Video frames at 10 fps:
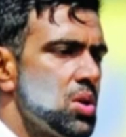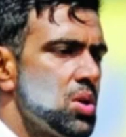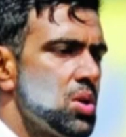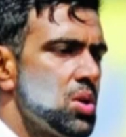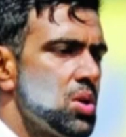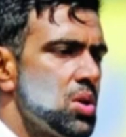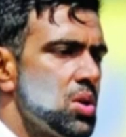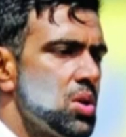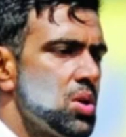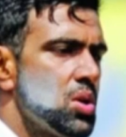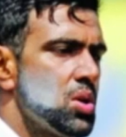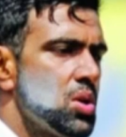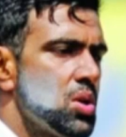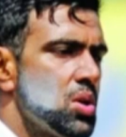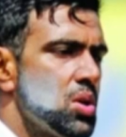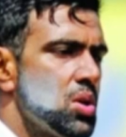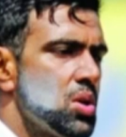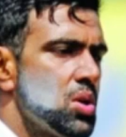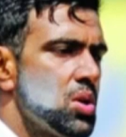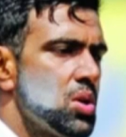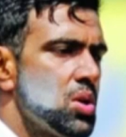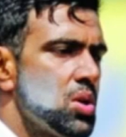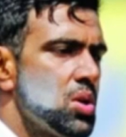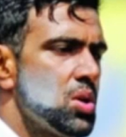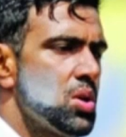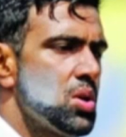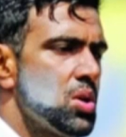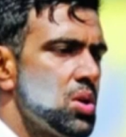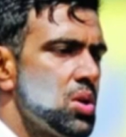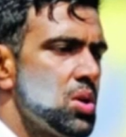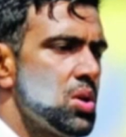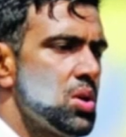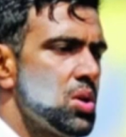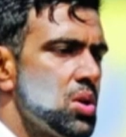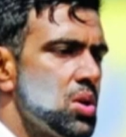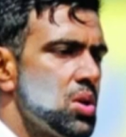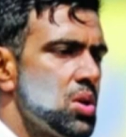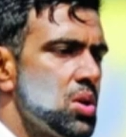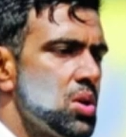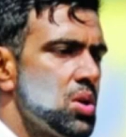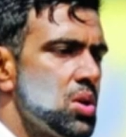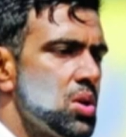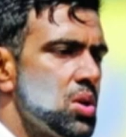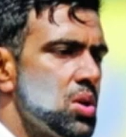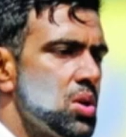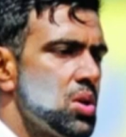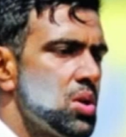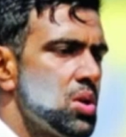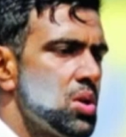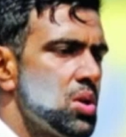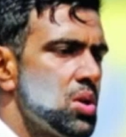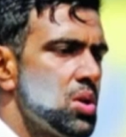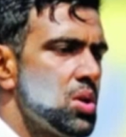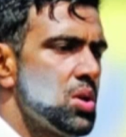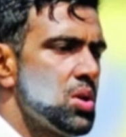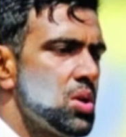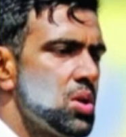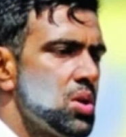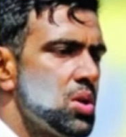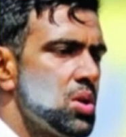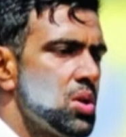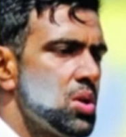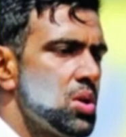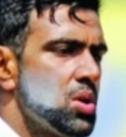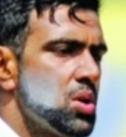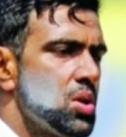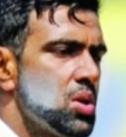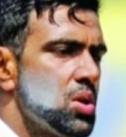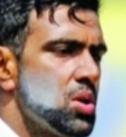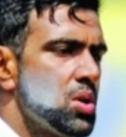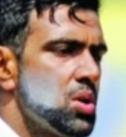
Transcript: [no speech]